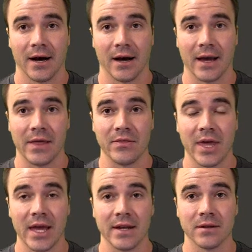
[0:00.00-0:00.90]
And
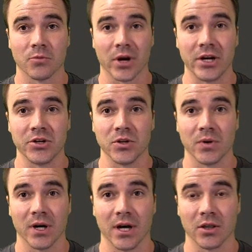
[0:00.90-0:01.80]
then we're going to
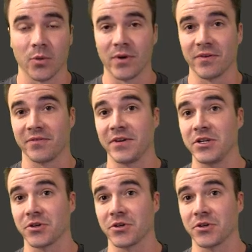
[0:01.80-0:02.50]
do a little bit of a